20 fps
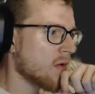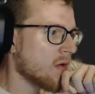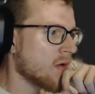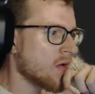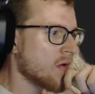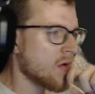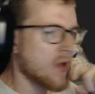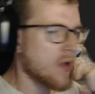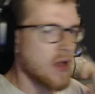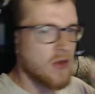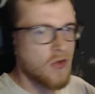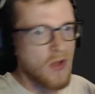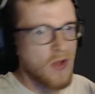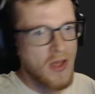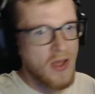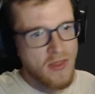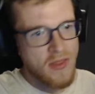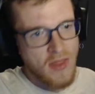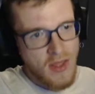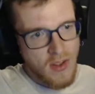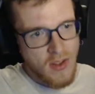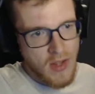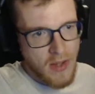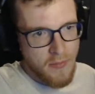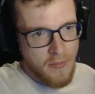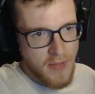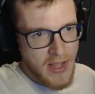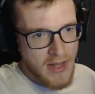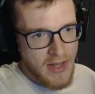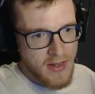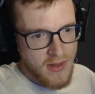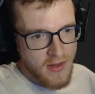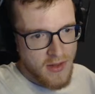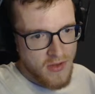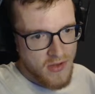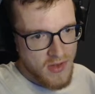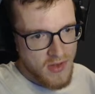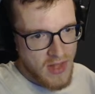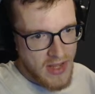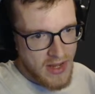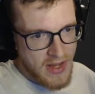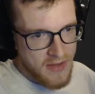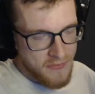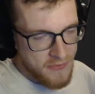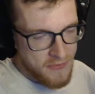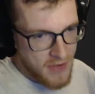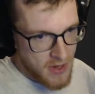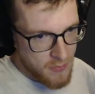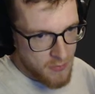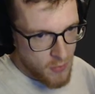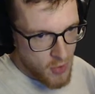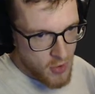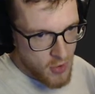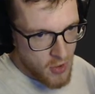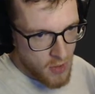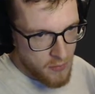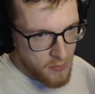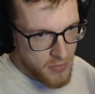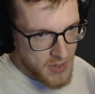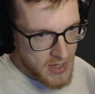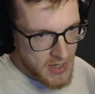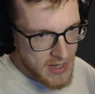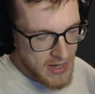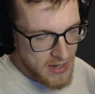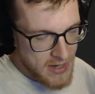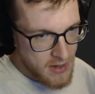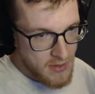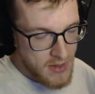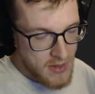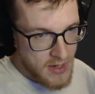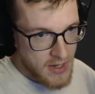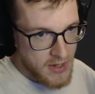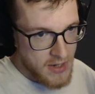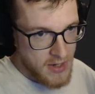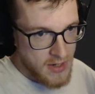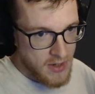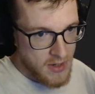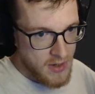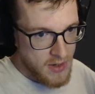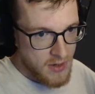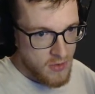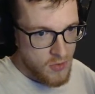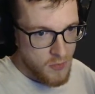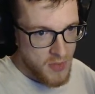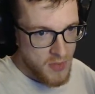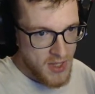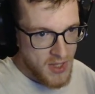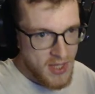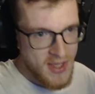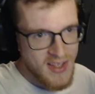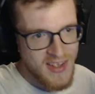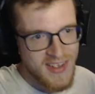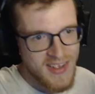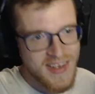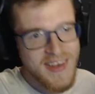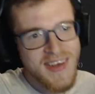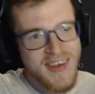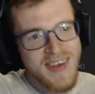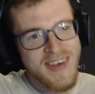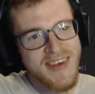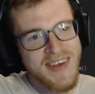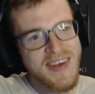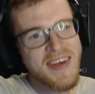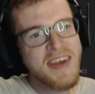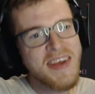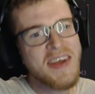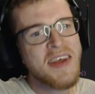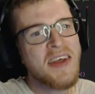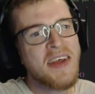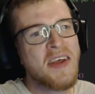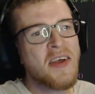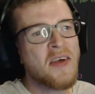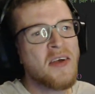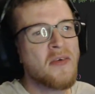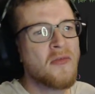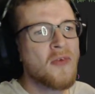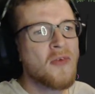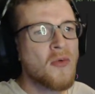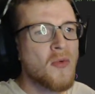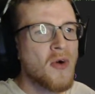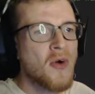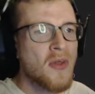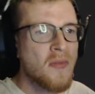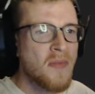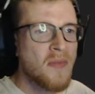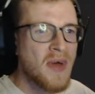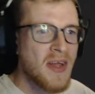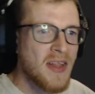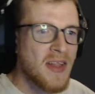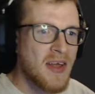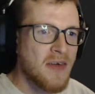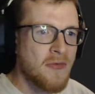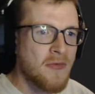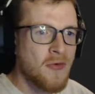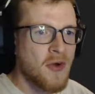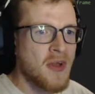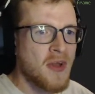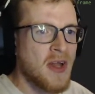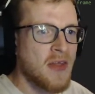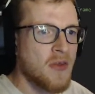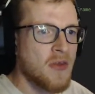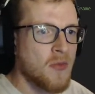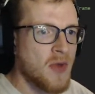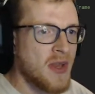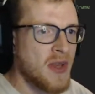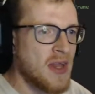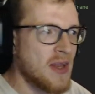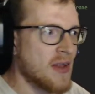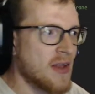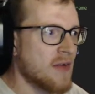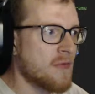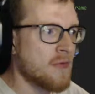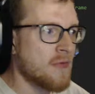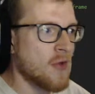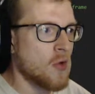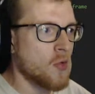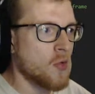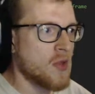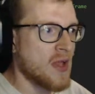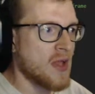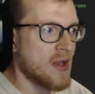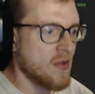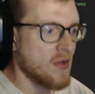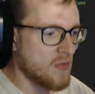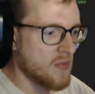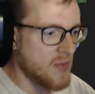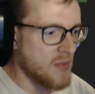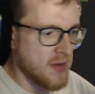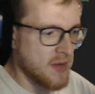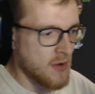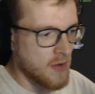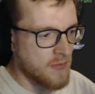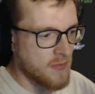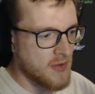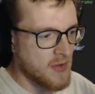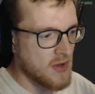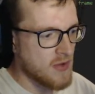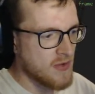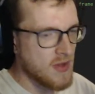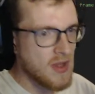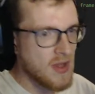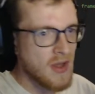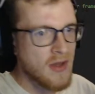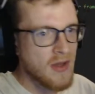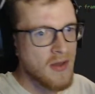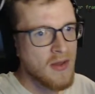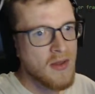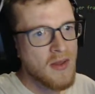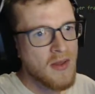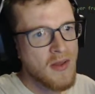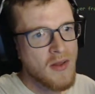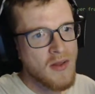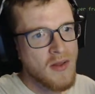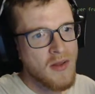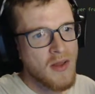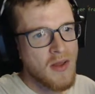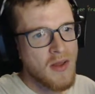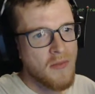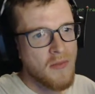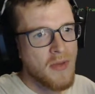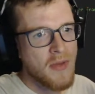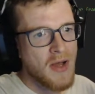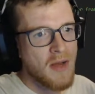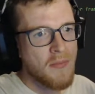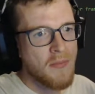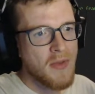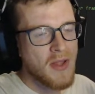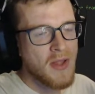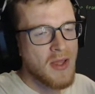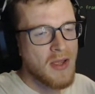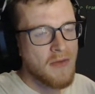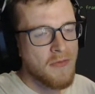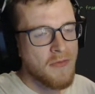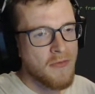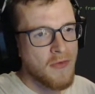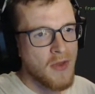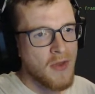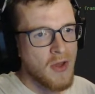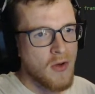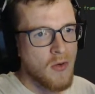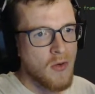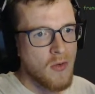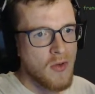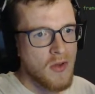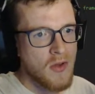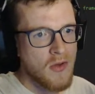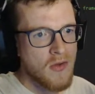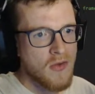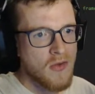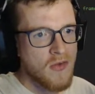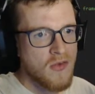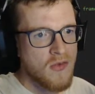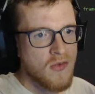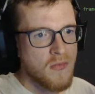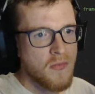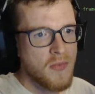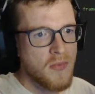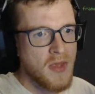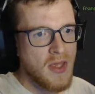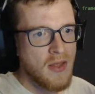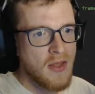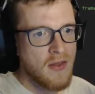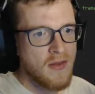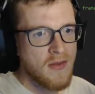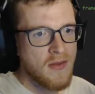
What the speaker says: Okay, so I think I made this like far more complicated than I needed it to be. For one, but for another we need a float that is speed, obviously. Public float speed.